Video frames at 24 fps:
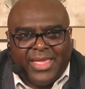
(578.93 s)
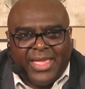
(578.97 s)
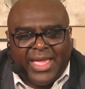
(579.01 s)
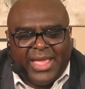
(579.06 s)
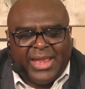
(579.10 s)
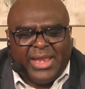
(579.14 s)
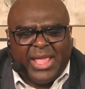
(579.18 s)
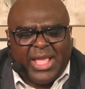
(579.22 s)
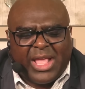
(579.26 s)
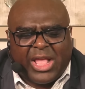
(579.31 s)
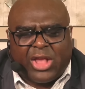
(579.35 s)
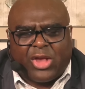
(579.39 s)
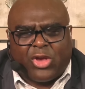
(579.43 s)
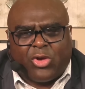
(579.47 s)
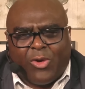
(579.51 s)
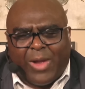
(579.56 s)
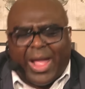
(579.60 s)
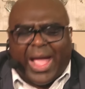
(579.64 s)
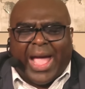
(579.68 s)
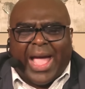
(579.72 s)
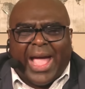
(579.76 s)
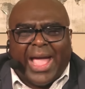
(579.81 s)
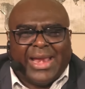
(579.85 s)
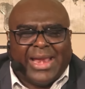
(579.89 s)
And he
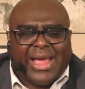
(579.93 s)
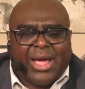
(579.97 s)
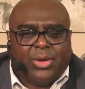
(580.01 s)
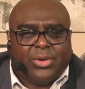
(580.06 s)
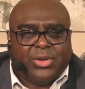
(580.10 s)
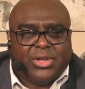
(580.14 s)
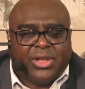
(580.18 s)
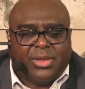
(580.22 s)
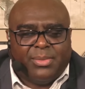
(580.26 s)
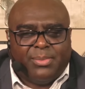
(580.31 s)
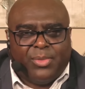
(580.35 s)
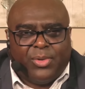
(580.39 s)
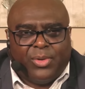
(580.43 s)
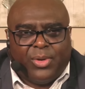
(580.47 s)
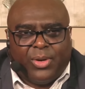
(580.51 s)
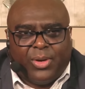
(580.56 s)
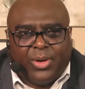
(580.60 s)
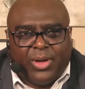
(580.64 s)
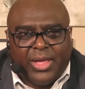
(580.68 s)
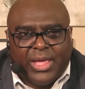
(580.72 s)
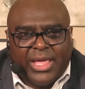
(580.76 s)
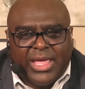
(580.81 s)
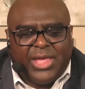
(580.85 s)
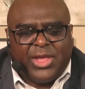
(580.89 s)
cried out the
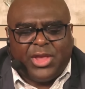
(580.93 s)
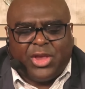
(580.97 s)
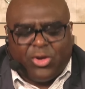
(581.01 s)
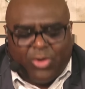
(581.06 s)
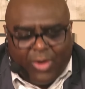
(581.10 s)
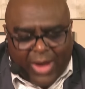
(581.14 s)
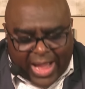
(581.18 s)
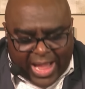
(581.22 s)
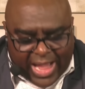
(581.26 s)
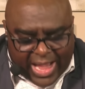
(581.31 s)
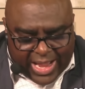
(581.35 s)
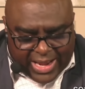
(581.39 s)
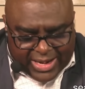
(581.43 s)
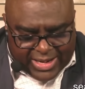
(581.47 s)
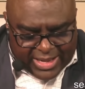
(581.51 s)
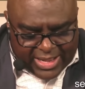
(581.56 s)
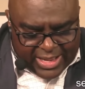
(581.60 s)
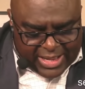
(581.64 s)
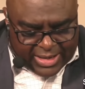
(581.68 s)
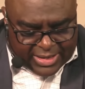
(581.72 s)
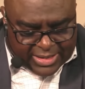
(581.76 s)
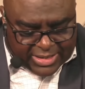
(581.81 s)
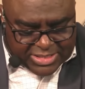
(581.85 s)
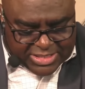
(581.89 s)
more. He cried.
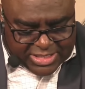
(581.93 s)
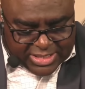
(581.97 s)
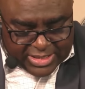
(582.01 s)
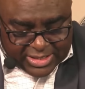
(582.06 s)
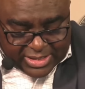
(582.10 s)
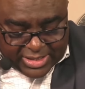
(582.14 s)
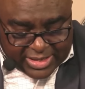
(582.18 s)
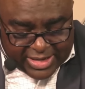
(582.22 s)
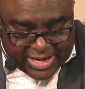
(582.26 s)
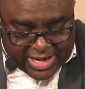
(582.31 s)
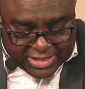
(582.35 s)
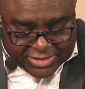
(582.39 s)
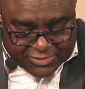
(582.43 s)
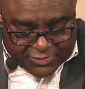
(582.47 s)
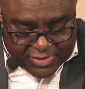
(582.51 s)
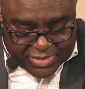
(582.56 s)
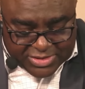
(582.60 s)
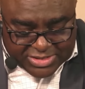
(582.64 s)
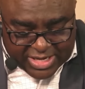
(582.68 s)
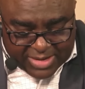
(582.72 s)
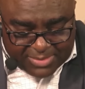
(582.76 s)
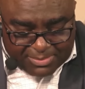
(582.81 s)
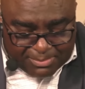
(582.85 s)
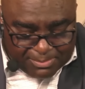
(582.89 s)
Listen to the next
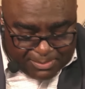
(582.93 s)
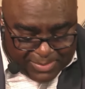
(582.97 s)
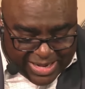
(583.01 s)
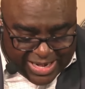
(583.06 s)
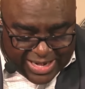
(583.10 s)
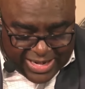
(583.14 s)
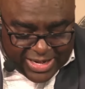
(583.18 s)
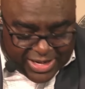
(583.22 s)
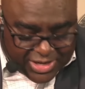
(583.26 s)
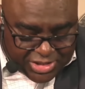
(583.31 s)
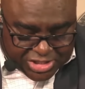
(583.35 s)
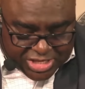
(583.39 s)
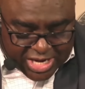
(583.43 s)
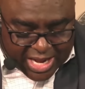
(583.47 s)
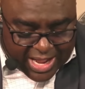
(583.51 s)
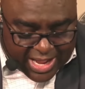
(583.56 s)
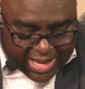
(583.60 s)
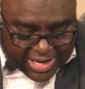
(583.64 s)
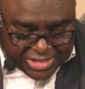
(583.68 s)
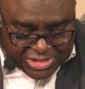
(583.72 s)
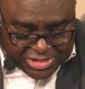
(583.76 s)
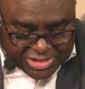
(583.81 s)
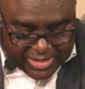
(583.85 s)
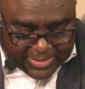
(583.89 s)
verse. And many
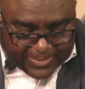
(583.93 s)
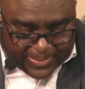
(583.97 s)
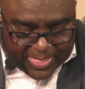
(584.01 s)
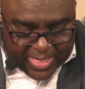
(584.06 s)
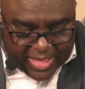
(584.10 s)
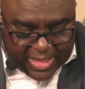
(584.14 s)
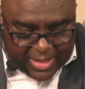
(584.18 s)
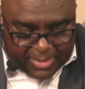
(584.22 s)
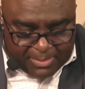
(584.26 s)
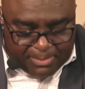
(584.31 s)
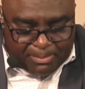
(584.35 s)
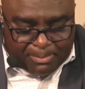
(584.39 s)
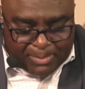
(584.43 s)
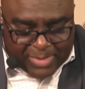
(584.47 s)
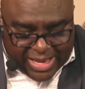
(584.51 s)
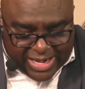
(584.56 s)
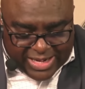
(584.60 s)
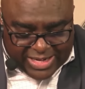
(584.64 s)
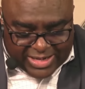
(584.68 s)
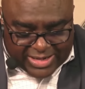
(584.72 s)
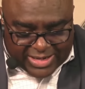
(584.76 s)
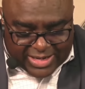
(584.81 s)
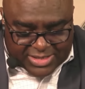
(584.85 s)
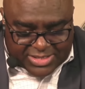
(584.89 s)
charged him.
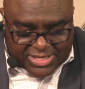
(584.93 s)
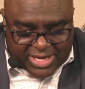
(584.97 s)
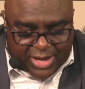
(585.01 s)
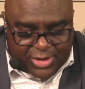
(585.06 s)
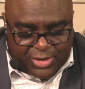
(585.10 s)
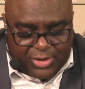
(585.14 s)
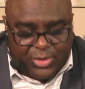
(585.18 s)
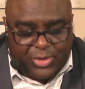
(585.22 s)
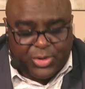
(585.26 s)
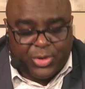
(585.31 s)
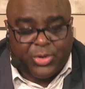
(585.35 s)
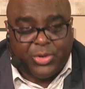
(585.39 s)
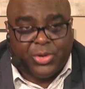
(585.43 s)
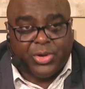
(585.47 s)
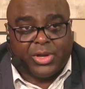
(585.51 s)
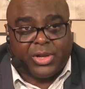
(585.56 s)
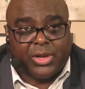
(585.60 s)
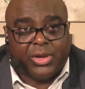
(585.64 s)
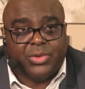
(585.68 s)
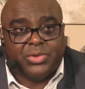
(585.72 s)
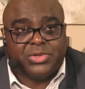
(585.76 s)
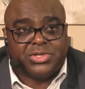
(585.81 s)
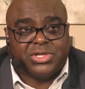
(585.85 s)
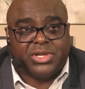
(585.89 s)
Many. This is how you know you're
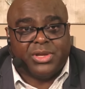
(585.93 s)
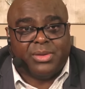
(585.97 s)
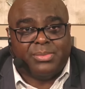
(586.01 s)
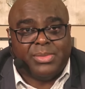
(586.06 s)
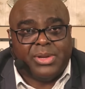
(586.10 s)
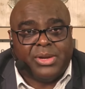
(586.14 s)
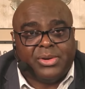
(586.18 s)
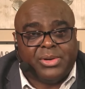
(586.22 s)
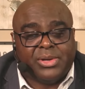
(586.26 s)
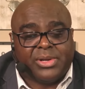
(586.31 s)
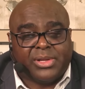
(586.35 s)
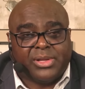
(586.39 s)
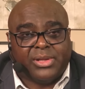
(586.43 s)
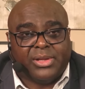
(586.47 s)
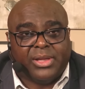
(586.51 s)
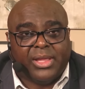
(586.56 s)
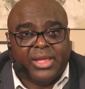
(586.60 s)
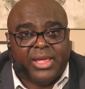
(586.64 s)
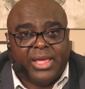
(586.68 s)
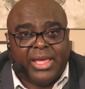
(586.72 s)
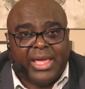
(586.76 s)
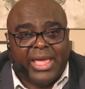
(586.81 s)
close to a miracle.